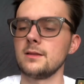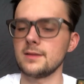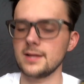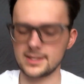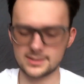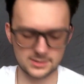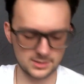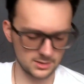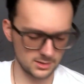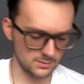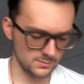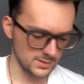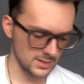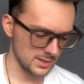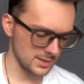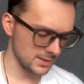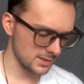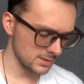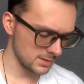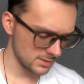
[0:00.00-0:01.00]
That's going to
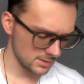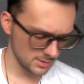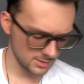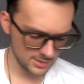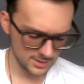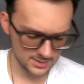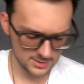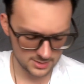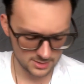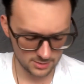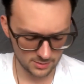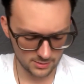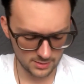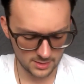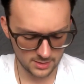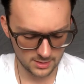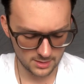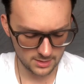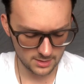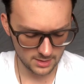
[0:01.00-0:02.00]
be it. All right, so
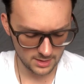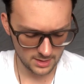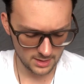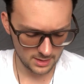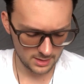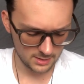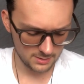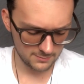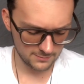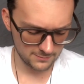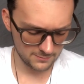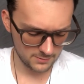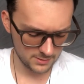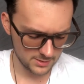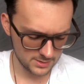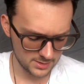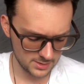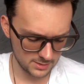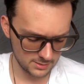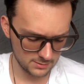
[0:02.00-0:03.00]
then in
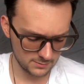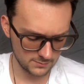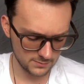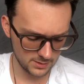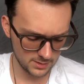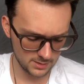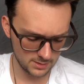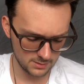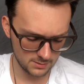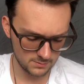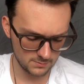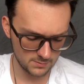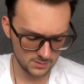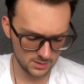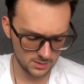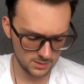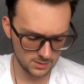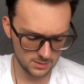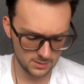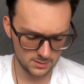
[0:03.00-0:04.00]
front of him
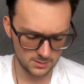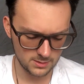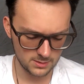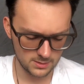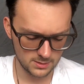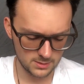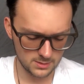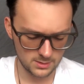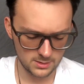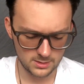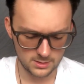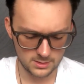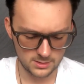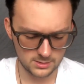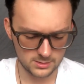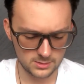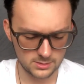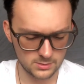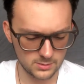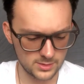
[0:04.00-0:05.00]

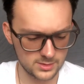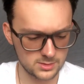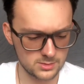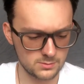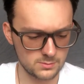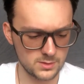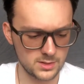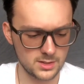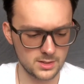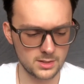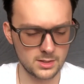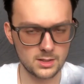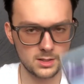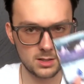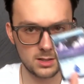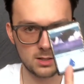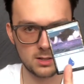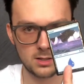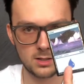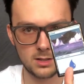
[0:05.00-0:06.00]
is going to be
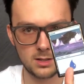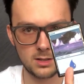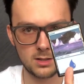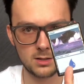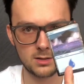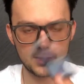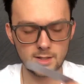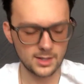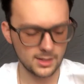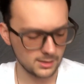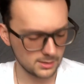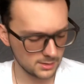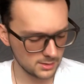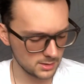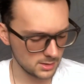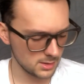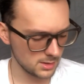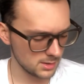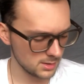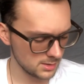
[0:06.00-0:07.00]
the island
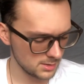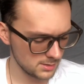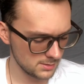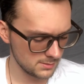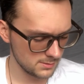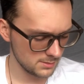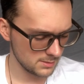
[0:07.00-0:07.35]
card.